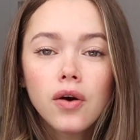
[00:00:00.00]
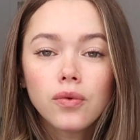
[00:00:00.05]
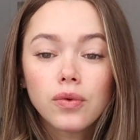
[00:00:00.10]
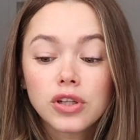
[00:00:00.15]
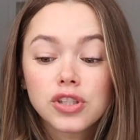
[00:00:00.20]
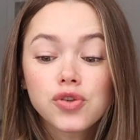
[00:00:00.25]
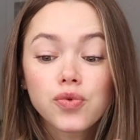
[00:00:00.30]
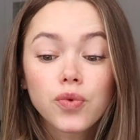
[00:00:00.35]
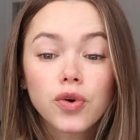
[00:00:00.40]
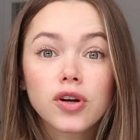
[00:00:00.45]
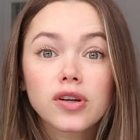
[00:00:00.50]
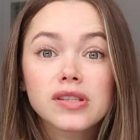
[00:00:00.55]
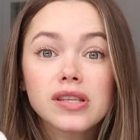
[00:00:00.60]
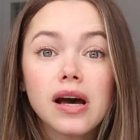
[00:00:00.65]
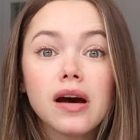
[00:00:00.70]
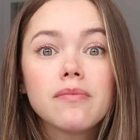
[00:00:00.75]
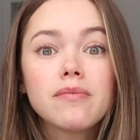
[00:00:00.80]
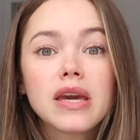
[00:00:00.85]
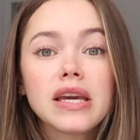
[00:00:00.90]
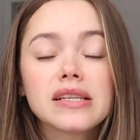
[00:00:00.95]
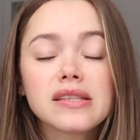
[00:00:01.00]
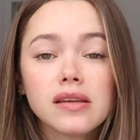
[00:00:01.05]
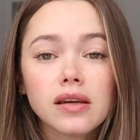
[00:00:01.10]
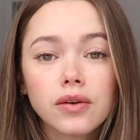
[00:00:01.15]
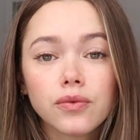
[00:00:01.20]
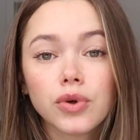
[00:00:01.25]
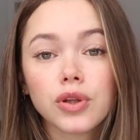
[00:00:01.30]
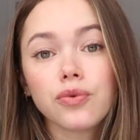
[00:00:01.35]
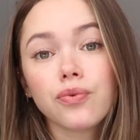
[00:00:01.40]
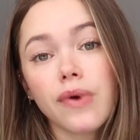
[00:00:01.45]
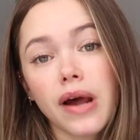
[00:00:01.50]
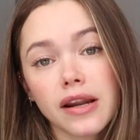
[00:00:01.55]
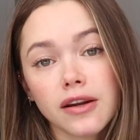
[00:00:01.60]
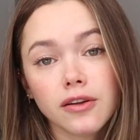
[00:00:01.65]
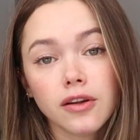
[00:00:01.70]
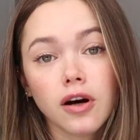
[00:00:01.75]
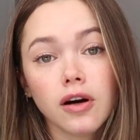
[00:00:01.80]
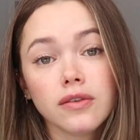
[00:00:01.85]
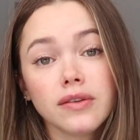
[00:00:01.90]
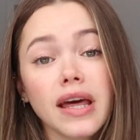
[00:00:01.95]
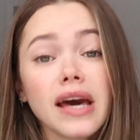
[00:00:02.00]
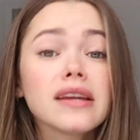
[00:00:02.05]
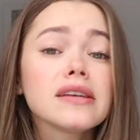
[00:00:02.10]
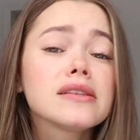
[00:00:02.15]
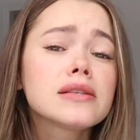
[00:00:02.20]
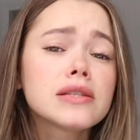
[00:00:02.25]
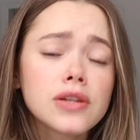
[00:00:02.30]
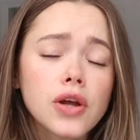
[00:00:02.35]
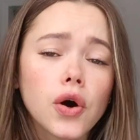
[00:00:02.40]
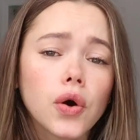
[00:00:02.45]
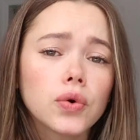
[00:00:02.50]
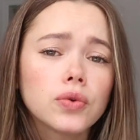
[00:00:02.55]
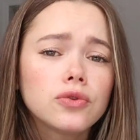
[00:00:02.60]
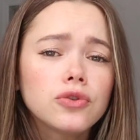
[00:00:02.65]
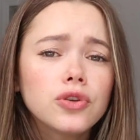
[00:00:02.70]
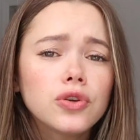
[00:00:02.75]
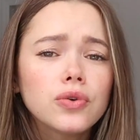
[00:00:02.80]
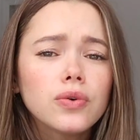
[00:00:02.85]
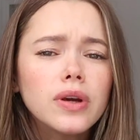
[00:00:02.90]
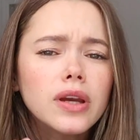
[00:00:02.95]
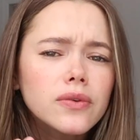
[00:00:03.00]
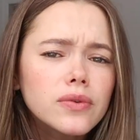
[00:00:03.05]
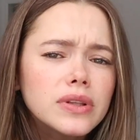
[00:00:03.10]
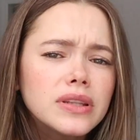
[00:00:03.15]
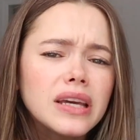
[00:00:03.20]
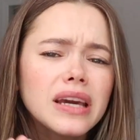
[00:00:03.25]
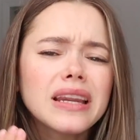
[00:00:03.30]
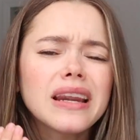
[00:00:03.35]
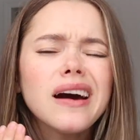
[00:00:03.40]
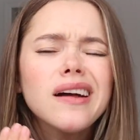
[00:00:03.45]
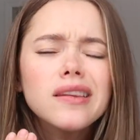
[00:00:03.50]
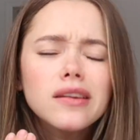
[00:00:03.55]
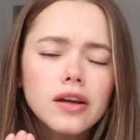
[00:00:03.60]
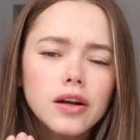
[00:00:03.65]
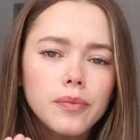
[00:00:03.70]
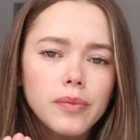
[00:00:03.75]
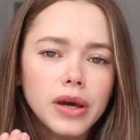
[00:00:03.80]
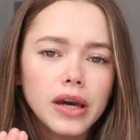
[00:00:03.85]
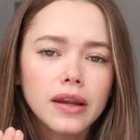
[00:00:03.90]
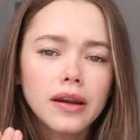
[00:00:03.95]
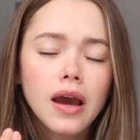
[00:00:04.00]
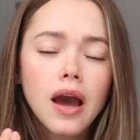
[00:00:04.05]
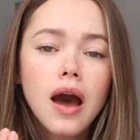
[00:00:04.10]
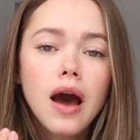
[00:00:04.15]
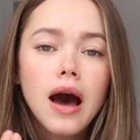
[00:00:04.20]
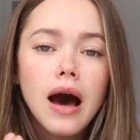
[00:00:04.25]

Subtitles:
which works amazing with retinol that is known to irritate a little bit.